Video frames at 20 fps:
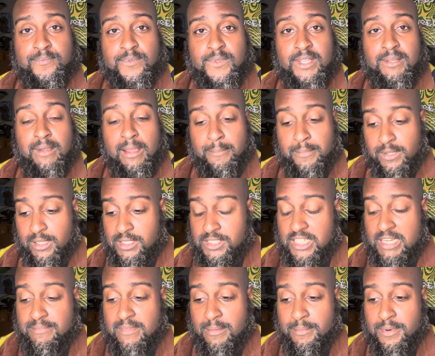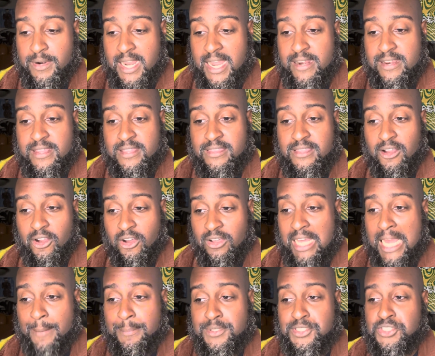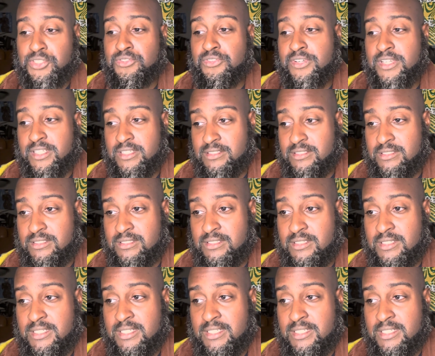I'm a military member. All opportunities.